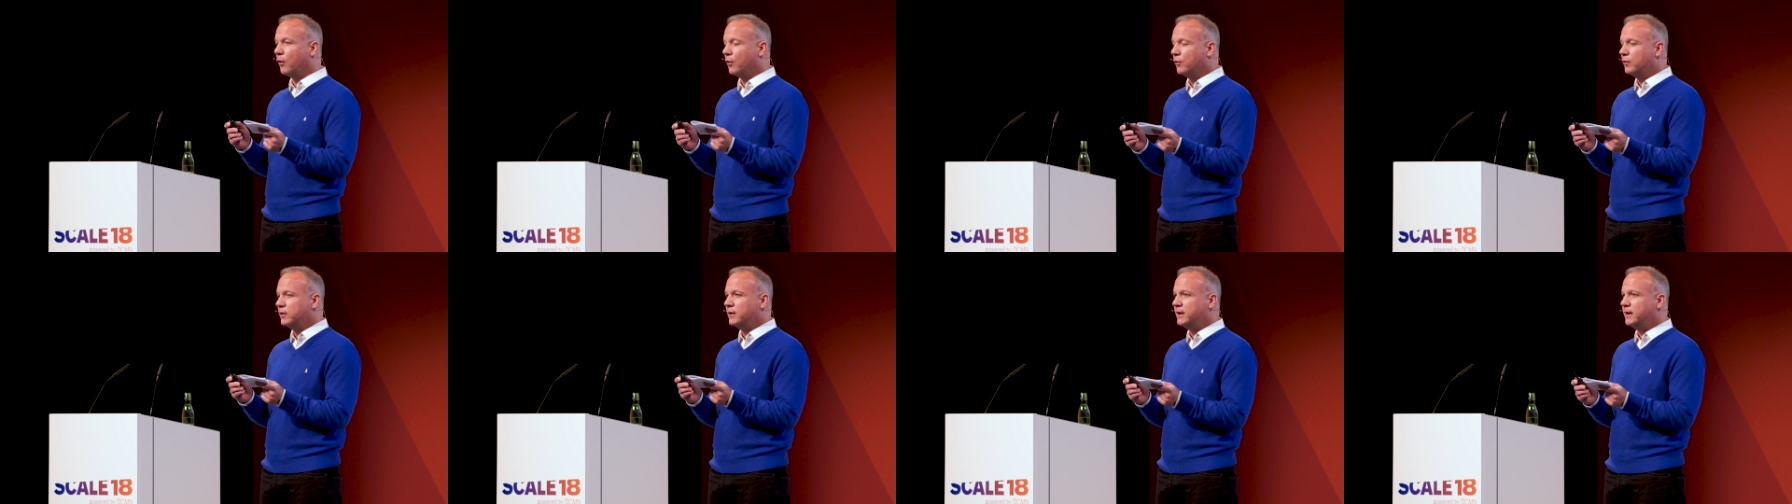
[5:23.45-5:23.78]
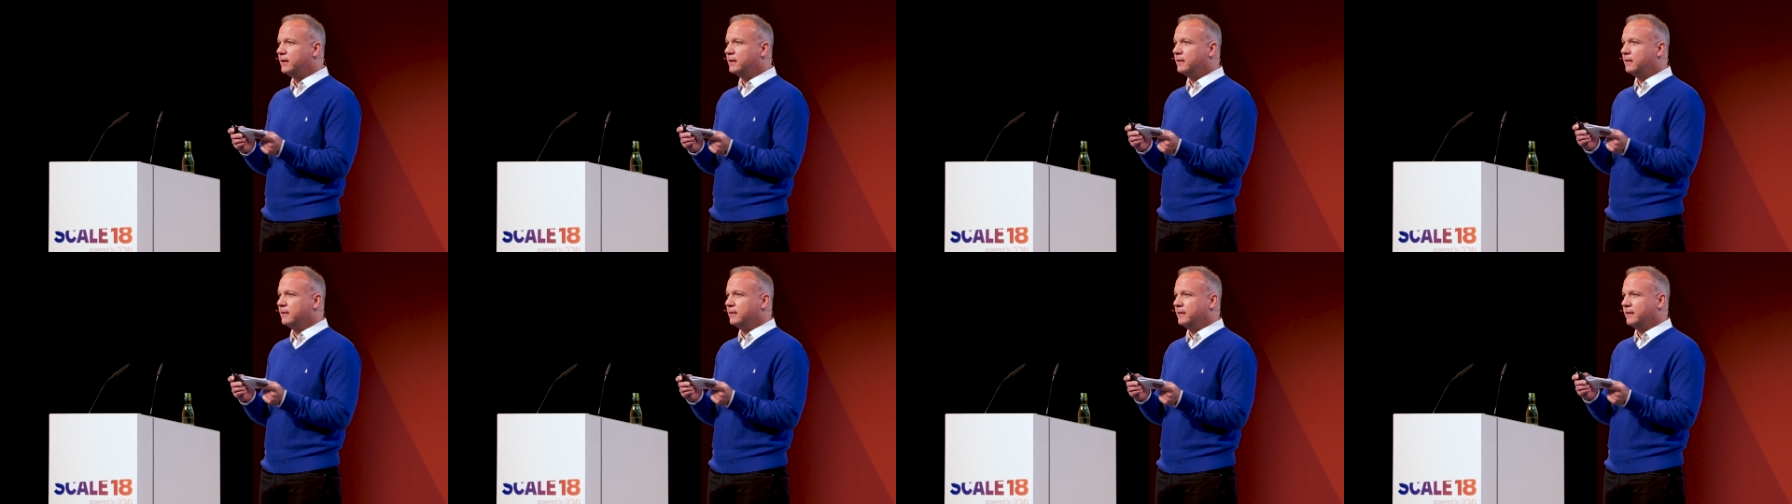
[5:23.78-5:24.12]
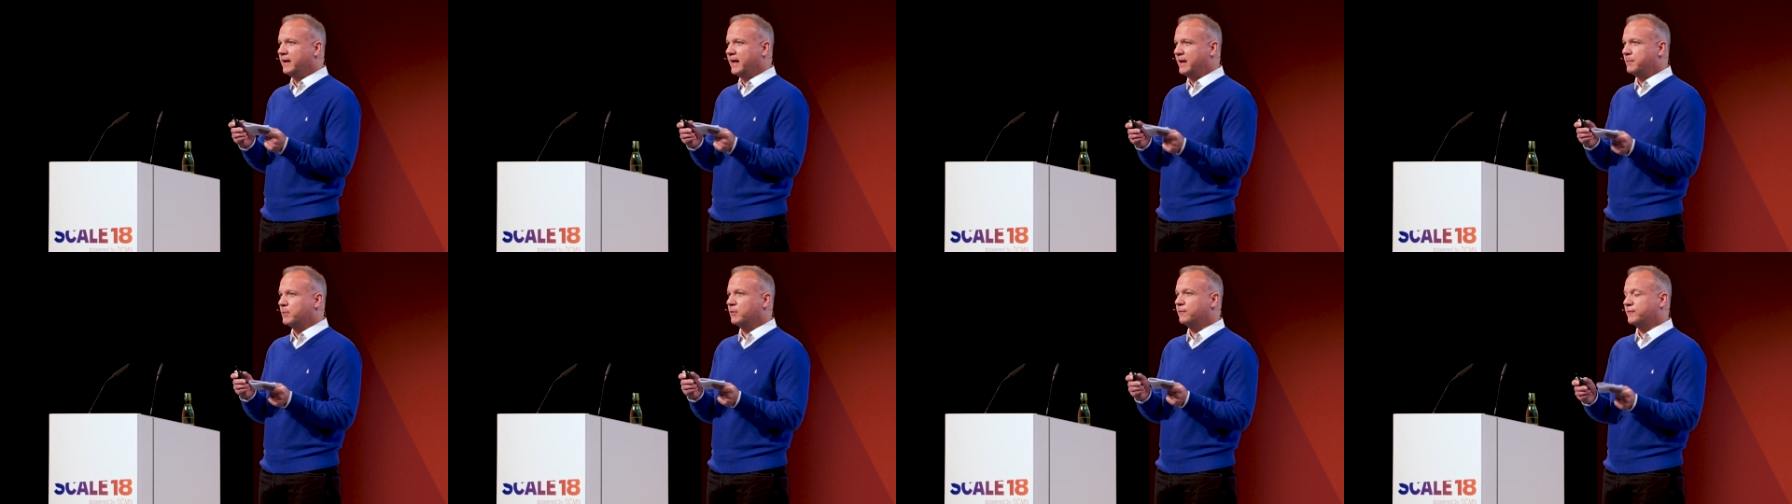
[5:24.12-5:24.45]
only
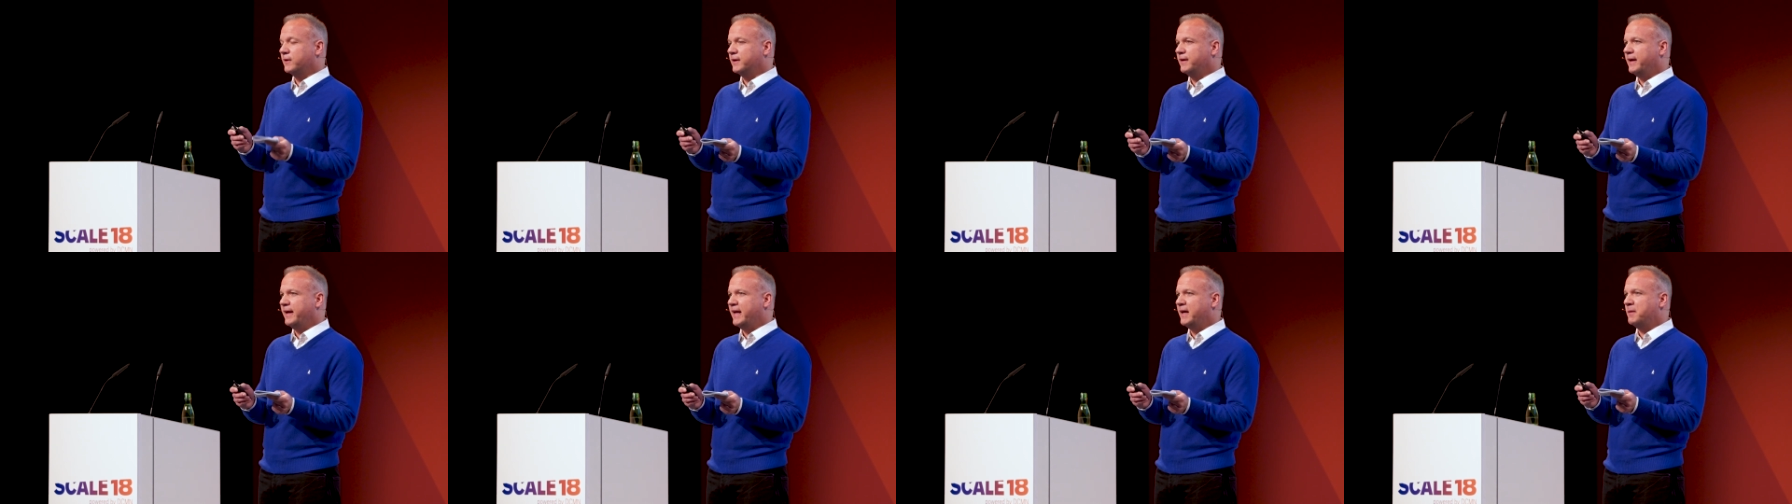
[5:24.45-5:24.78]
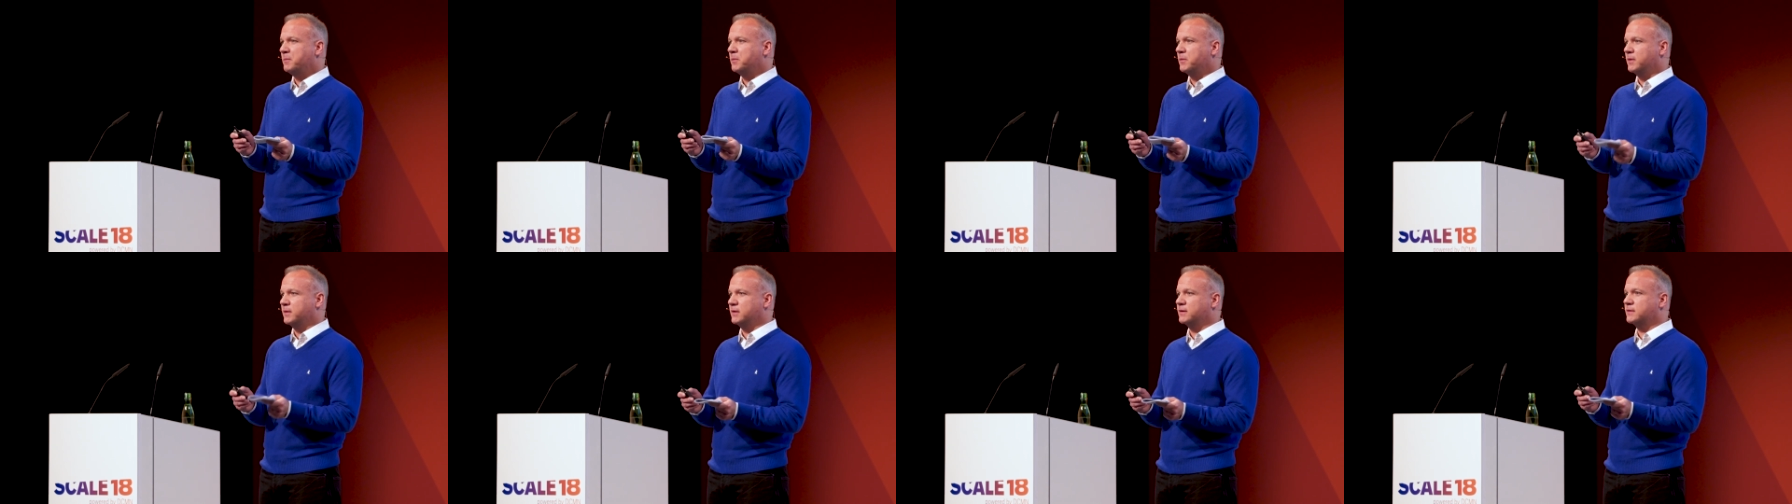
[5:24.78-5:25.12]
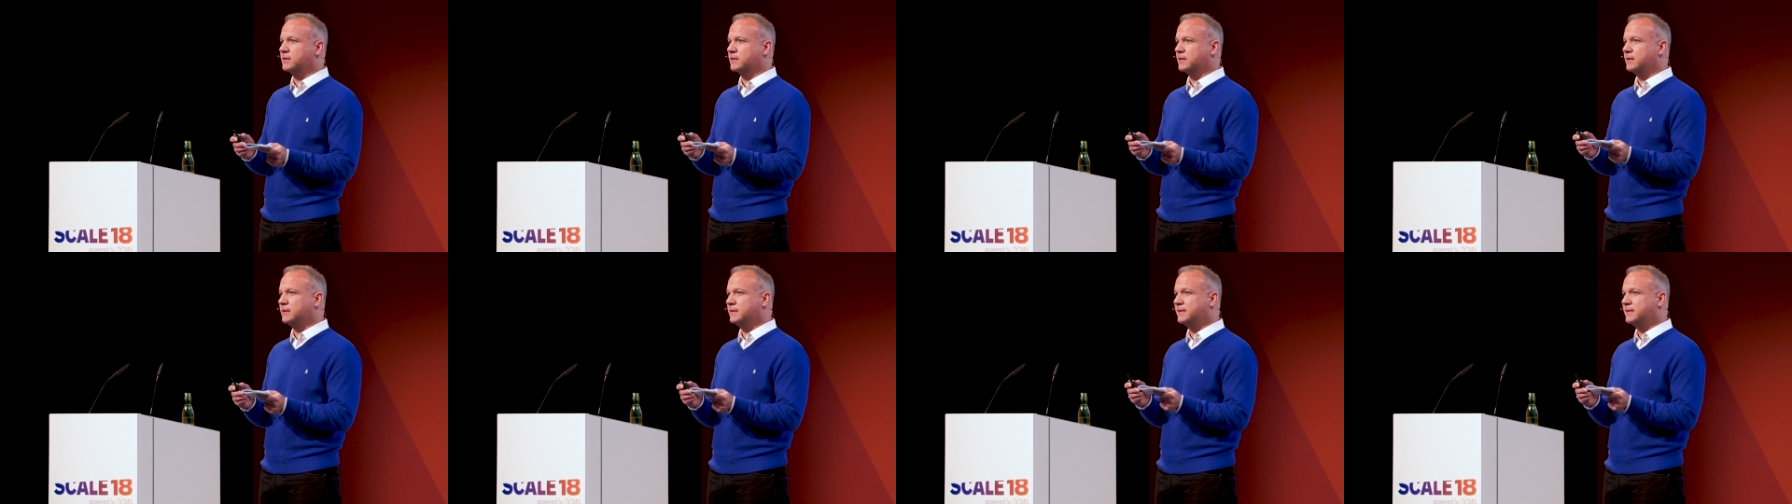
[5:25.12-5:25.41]
name of the game is